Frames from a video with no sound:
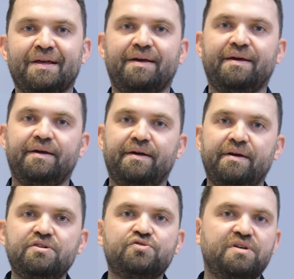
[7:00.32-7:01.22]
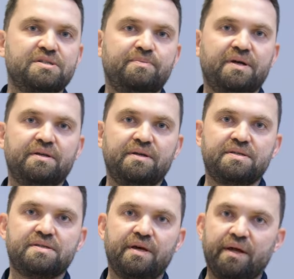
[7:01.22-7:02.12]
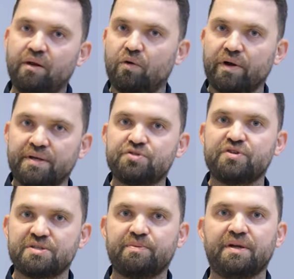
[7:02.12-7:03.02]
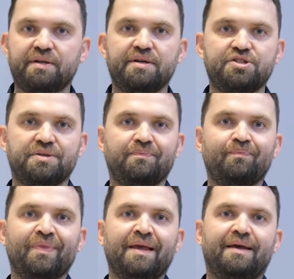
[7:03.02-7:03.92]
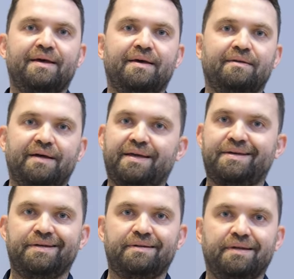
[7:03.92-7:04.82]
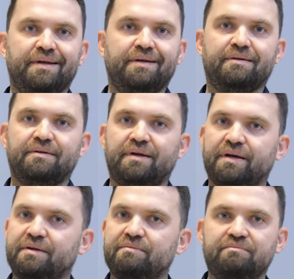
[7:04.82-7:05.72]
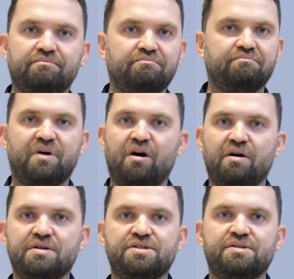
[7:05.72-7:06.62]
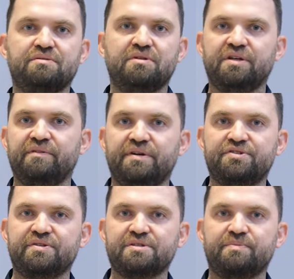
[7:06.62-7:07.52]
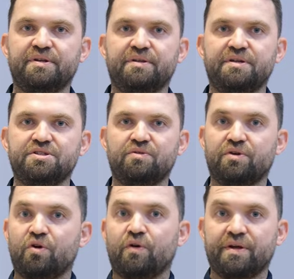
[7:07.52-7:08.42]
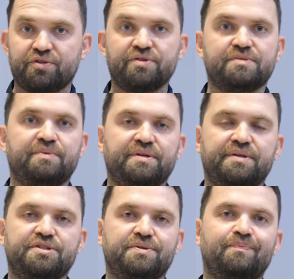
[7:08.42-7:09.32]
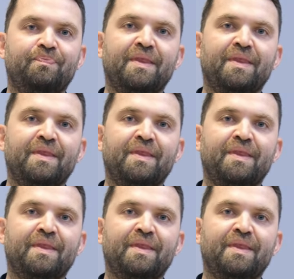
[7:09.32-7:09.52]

A hair transplant is an organ transplantation, like kidney, like heart, liver transplantation, or cornea transplantation.